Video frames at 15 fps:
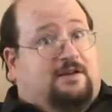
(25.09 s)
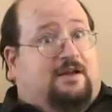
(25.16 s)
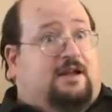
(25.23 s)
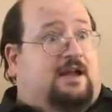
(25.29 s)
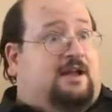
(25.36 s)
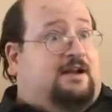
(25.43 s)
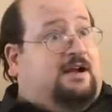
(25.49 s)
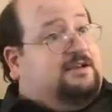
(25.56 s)

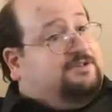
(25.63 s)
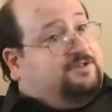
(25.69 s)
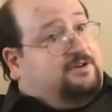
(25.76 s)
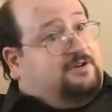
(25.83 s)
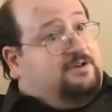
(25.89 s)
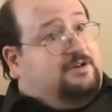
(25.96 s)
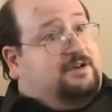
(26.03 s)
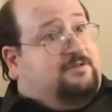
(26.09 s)
and I
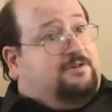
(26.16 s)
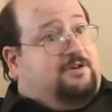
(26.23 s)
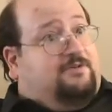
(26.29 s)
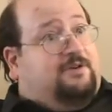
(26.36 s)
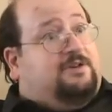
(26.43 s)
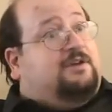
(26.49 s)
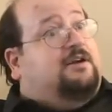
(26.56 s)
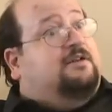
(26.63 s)
started out
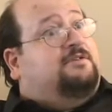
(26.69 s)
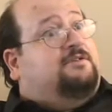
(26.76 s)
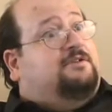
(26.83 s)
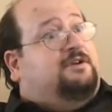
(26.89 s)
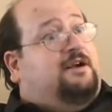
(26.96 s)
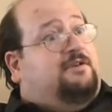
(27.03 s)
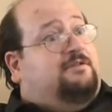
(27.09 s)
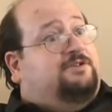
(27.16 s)
going to Hunter
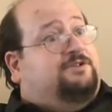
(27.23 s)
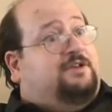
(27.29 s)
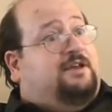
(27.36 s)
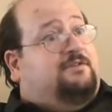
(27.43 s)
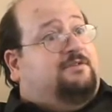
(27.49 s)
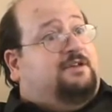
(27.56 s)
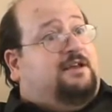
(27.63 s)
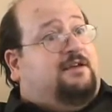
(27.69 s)
College
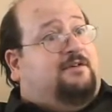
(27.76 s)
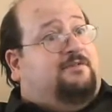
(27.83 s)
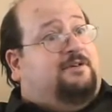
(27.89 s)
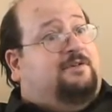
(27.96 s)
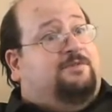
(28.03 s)
downtown.